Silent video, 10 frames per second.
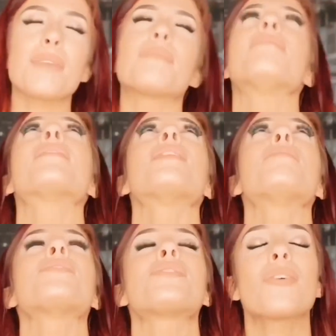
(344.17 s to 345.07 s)
I'm gonna
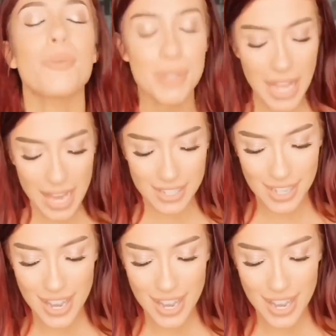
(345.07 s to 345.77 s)
be so upset.